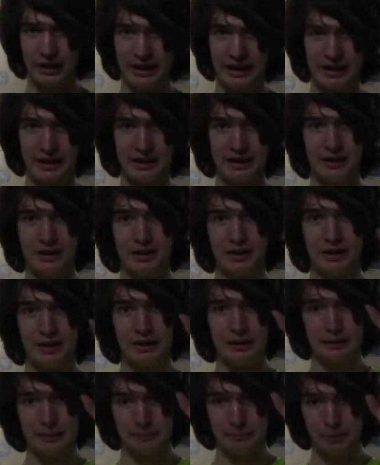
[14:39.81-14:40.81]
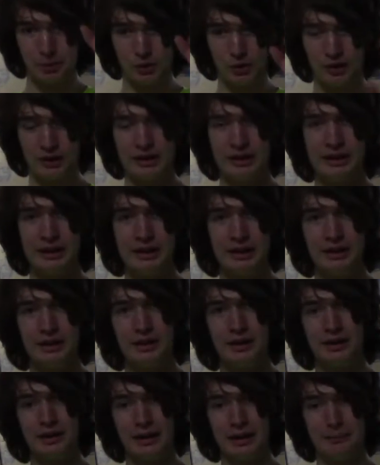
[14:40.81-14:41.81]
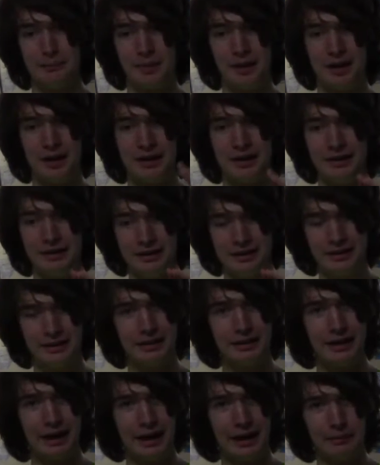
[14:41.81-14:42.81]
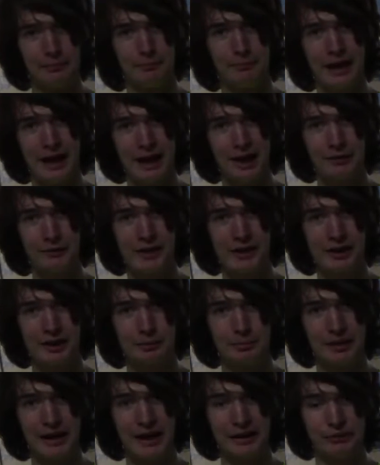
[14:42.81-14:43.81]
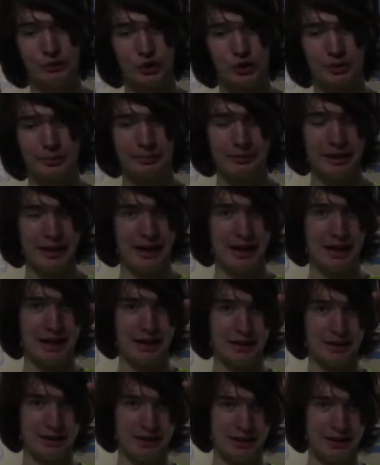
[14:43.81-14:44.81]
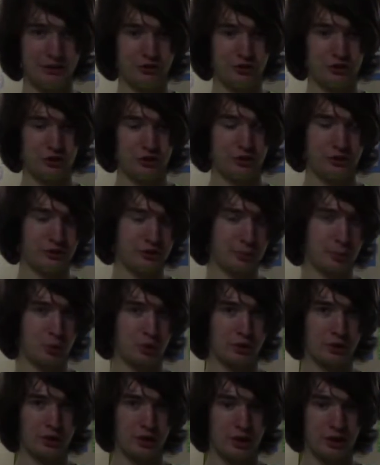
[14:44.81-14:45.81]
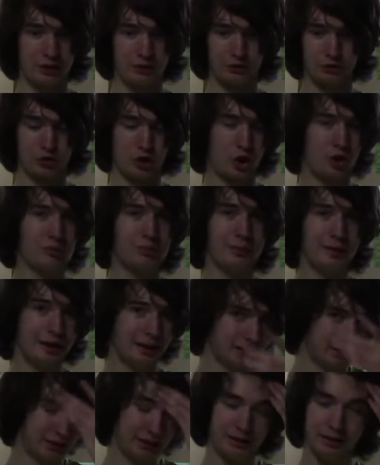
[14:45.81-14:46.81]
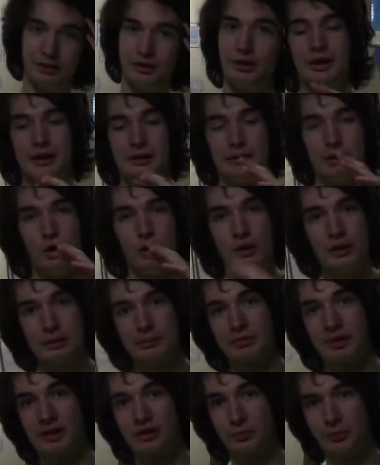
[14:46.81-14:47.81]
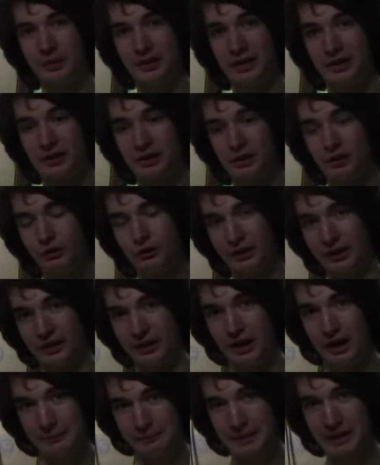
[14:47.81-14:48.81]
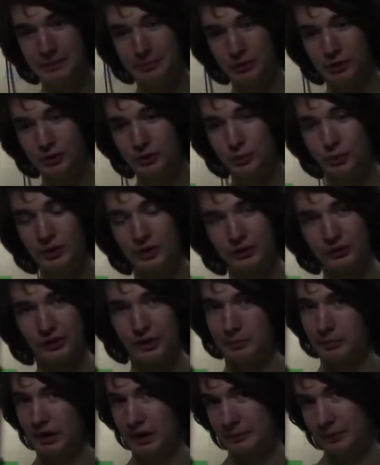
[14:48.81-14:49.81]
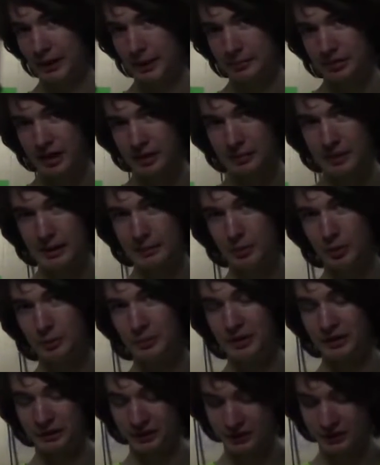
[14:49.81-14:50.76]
a pulley mine elevator platform and it's supported on rope and it only brings materials and not people? Well, sometimes they bring people, but